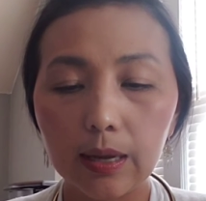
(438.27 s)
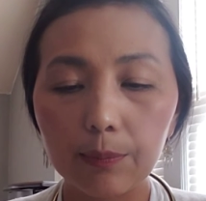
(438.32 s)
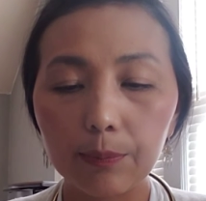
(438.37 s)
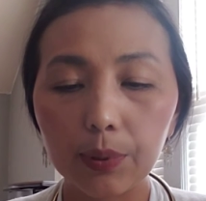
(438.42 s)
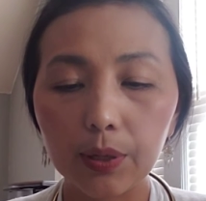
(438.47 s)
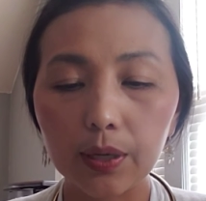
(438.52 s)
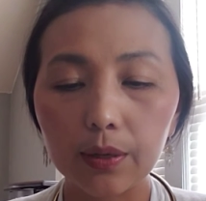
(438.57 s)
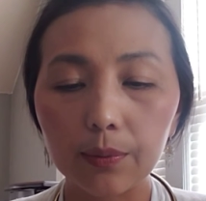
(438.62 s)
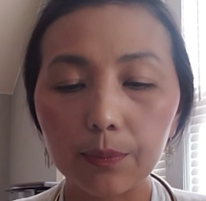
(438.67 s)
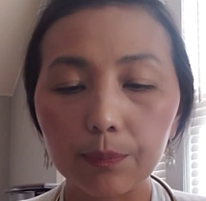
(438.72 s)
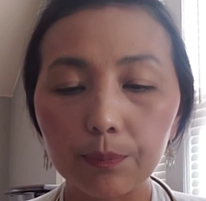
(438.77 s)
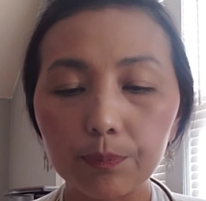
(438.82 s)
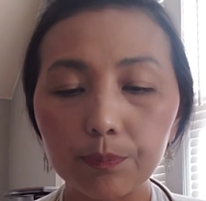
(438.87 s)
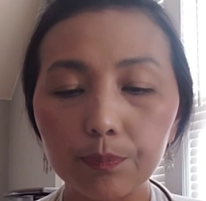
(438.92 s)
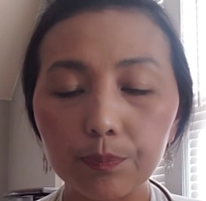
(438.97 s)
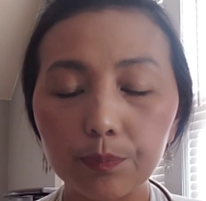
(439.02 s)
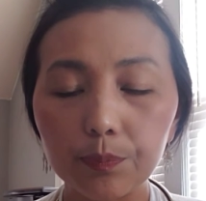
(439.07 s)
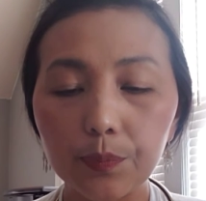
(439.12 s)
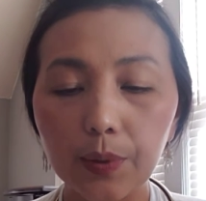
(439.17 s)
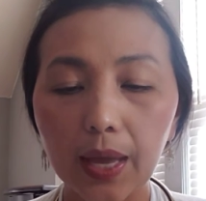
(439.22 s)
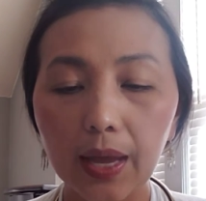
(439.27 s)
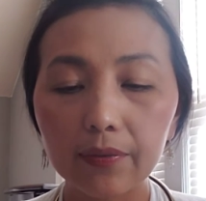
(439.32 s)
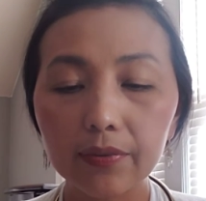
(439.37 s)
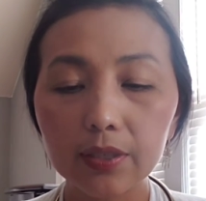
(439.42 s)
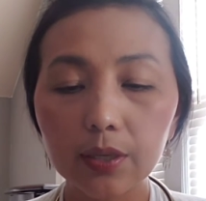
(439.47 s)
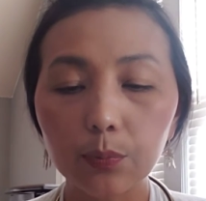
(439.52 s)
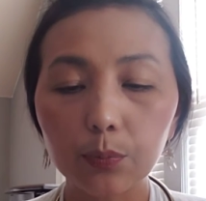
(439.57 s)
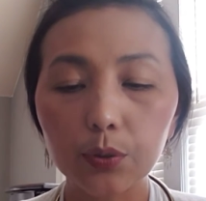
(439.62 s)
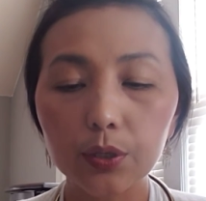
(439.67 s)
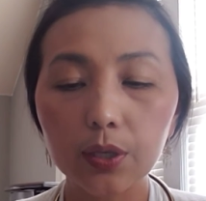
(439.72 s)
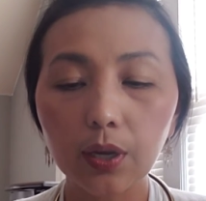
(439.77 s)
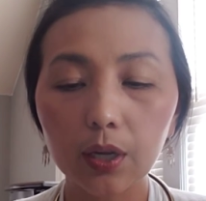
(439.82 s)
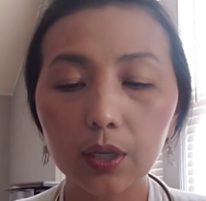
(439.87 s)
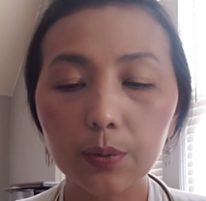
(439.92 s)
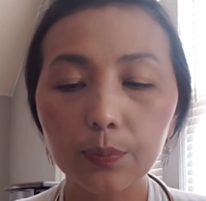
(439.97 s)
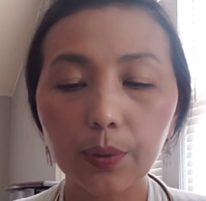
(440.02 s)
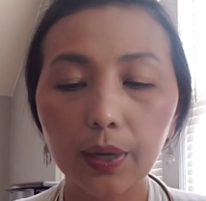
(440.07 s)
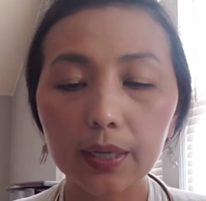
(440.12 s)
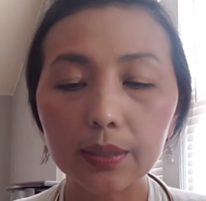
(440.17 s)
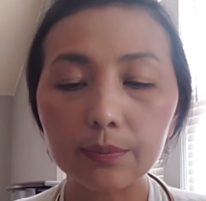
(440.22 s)
But having a
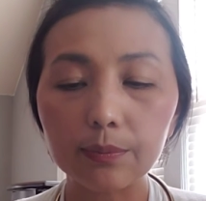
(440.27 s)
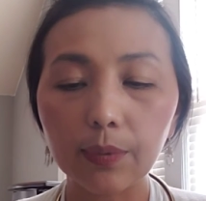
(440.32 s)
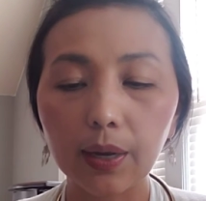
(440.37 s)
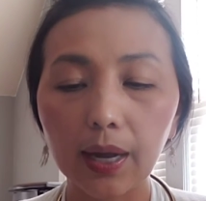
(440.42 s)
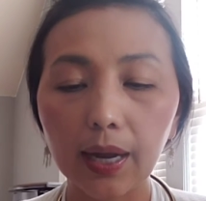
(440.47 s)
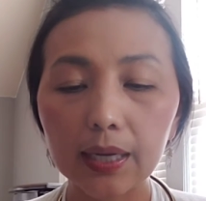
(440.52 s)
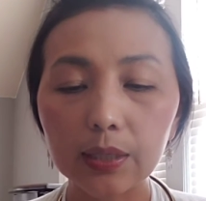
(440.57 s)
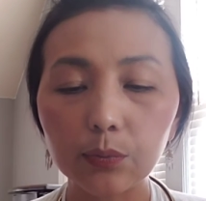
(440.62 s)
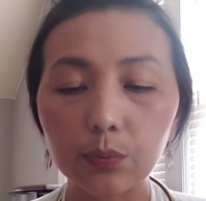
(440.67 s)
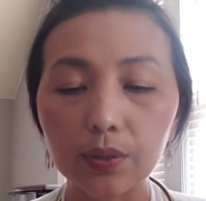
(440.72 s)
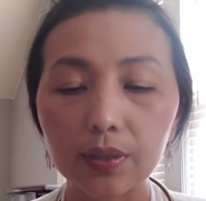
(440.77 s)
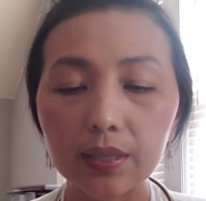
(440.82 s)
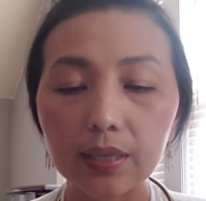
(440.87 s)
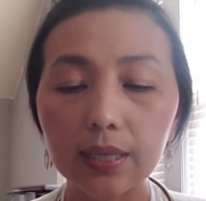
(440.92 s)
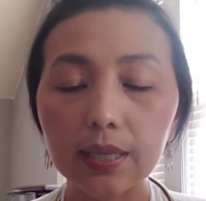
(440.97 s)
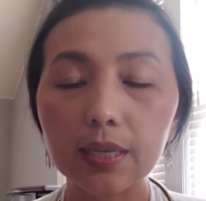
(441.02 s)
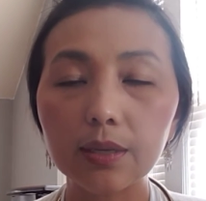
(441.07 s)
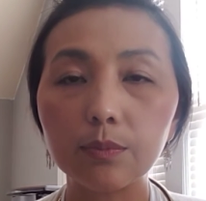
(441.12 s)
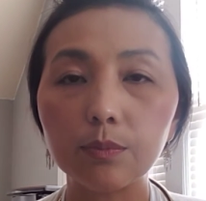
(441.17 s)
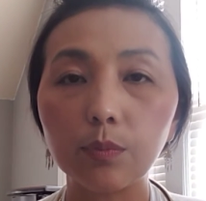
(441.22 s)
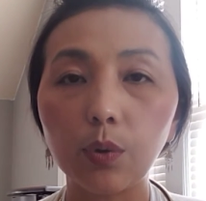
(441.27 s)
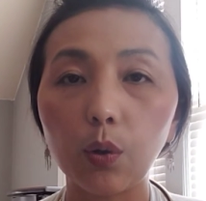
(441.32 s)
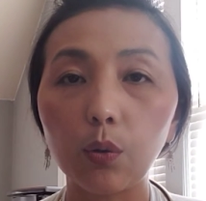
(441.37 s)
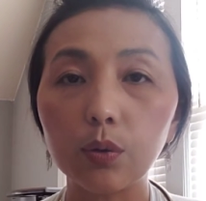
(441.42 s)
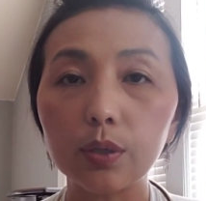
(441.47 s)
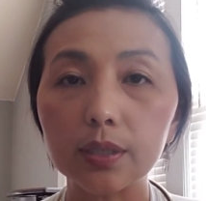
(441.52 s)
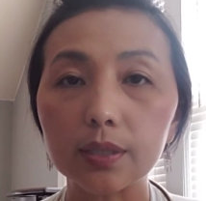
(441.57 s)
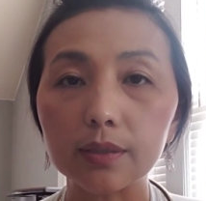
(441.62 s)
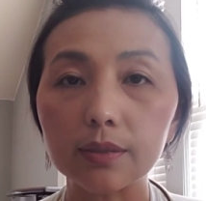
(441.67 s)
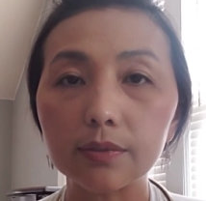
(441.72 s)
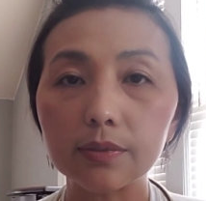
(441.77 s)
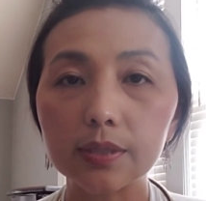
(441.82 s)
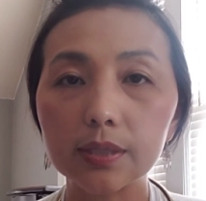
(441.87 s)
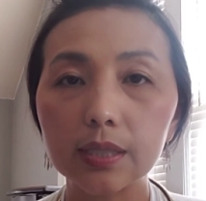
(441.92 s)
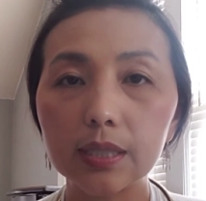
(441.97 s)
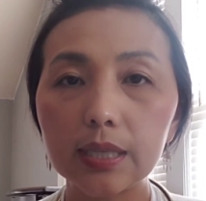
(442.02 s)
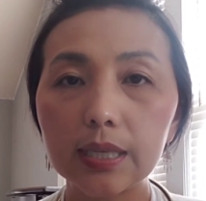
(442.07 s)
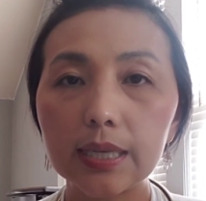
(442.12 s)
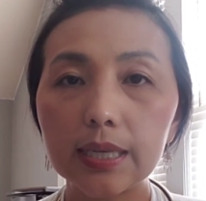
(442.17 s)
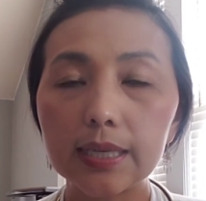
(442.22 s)
preoccupied mind with hidden motives
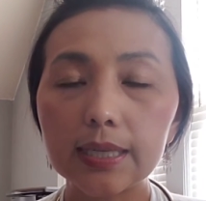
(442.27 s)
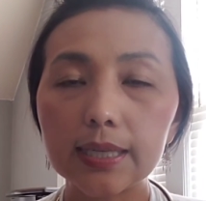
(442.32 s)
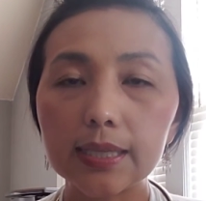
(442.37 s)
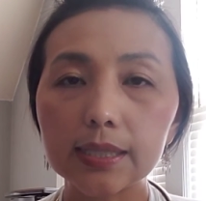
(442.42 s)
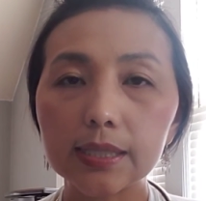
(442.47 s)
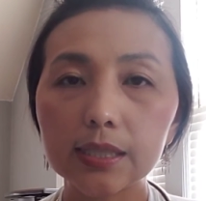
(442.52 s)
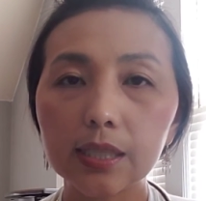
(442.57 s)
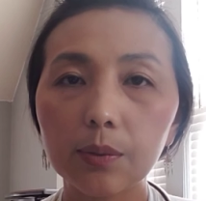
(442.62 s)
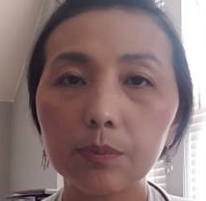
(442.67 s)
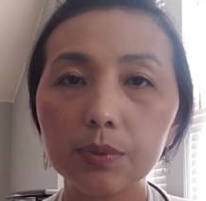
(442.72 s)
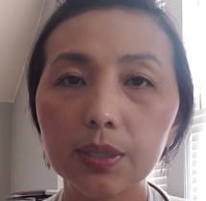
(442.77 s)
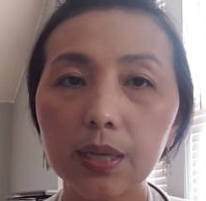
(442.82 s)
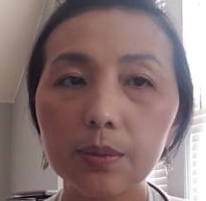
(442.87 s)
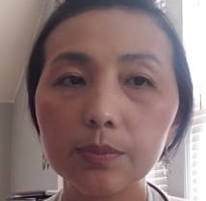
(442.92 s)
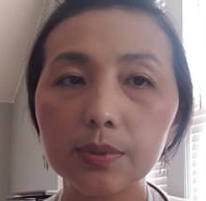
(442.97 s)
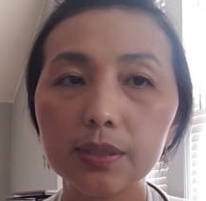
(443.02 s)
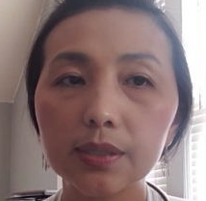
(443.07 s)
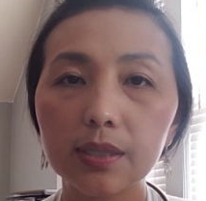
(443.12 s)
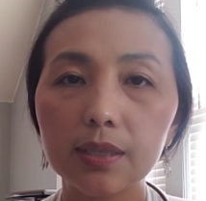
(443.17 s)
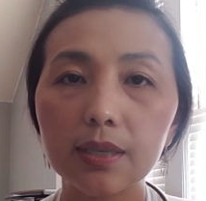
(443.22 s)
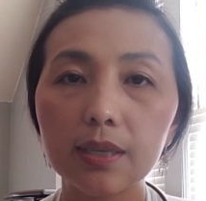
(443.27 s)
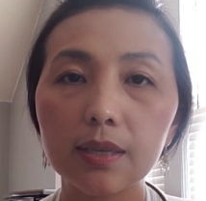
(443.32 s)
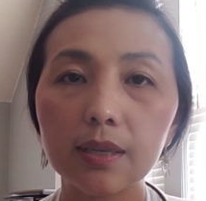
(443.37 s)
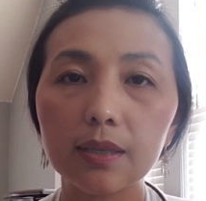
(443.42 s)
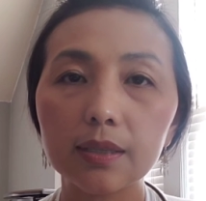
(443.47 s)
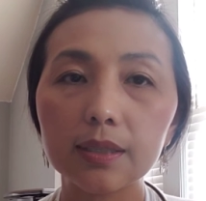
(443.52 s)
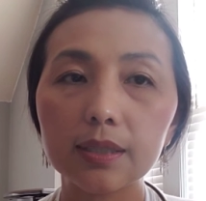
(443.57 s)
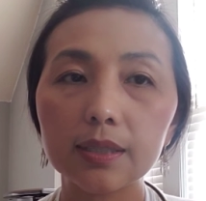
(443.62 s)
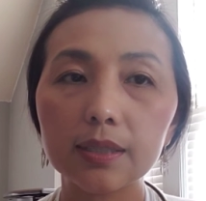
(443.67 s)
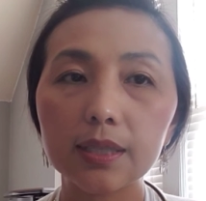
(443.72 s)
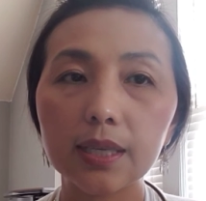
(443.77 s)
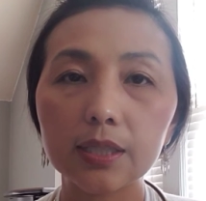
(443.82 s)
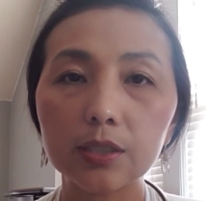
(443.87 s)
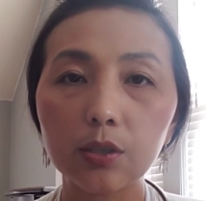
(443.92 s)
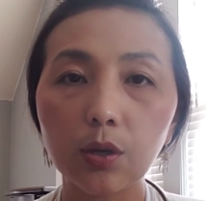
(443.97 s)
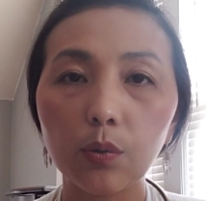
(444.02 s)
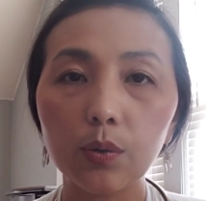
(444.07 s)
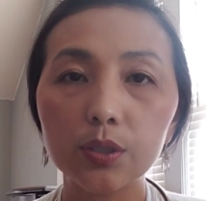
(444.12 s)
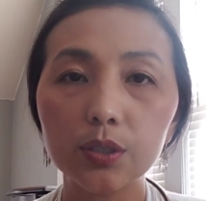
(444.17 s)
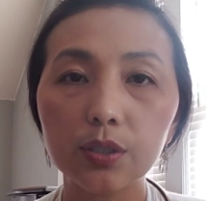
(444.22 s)
is sometimes, it can
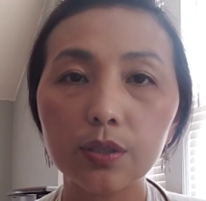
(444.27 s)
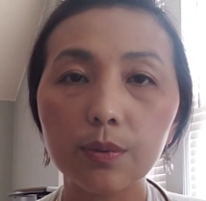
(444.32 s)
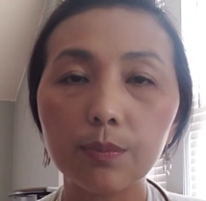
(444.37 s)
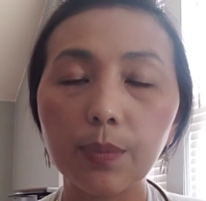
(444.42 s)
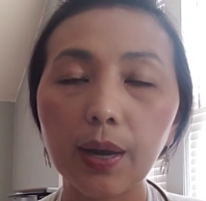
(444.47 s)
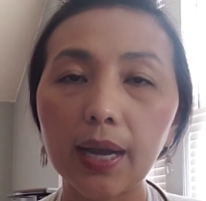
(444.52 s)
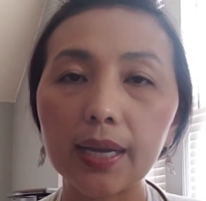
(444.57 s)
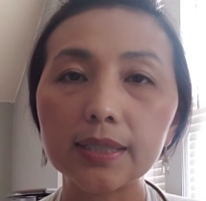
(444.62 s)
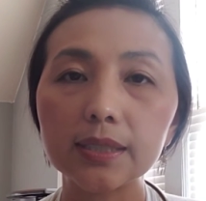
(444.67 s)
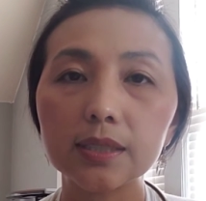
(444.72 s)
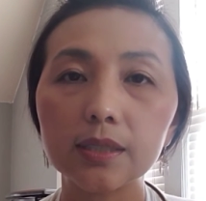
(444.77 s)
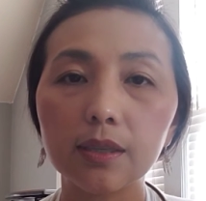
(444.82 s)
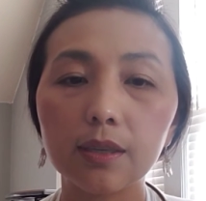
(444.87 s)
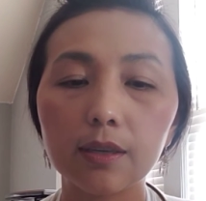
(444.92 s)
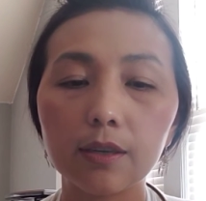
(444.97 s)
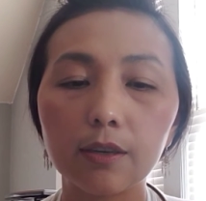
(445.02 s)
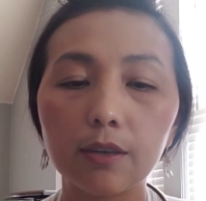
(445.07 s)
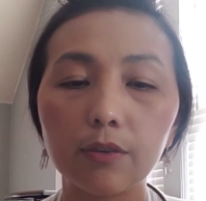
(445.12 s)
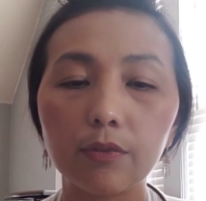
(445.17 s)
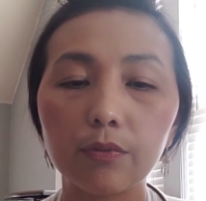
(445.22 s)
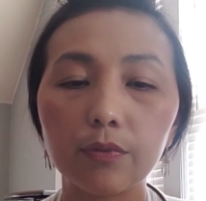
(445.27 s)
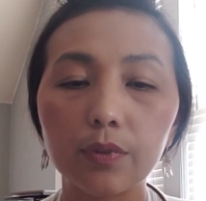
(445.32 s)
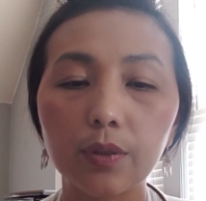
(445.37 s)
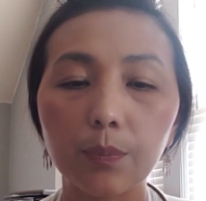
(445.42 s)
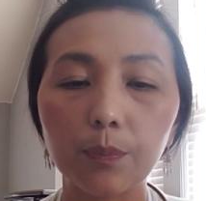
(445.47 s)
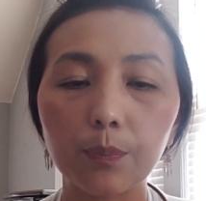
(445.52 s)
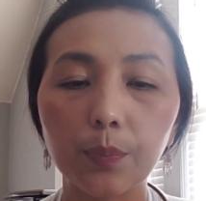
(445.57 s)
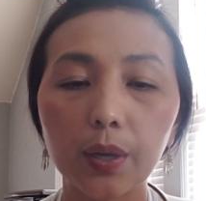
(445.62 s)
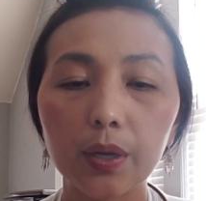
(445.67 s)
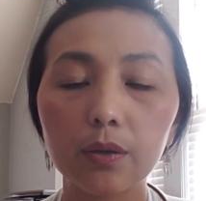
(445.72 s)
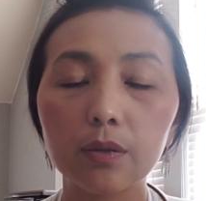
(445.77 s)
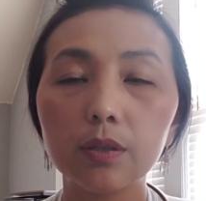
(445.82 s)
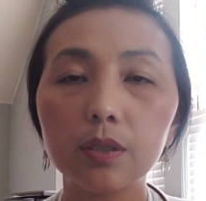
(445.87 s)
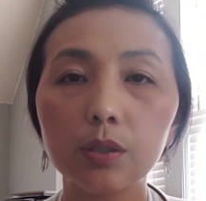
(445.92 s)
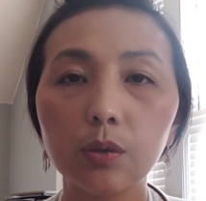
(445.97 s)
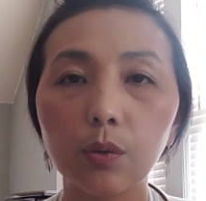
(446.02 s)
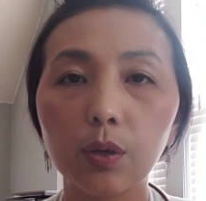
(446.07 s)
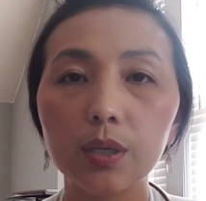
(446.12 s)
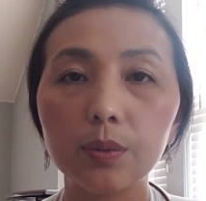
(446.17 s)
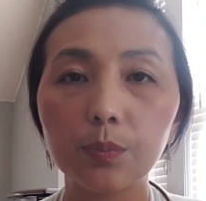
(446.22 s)
go into the minds of the
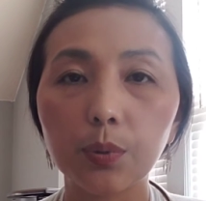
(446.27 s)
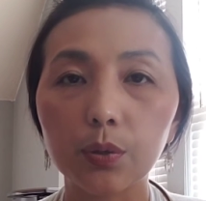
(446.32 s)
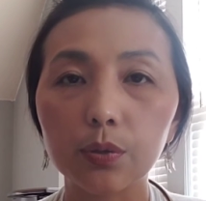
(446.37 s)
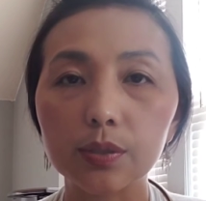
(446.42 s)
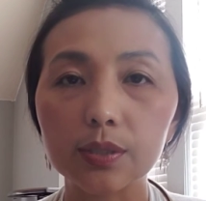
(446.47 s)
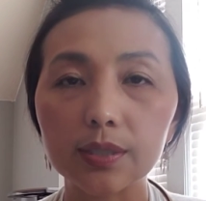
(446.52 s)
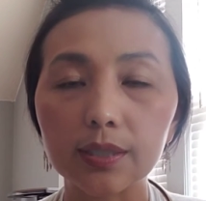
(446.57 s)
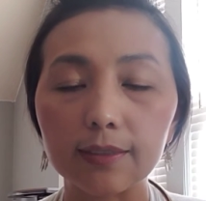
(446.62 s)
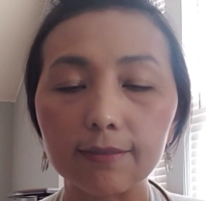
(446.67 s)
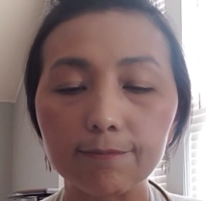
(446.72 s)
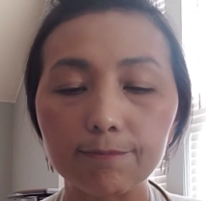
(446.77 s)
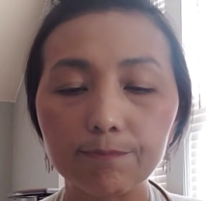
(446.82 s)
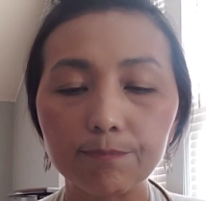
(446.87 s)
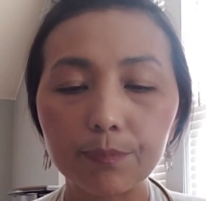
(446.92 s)
paranoid person.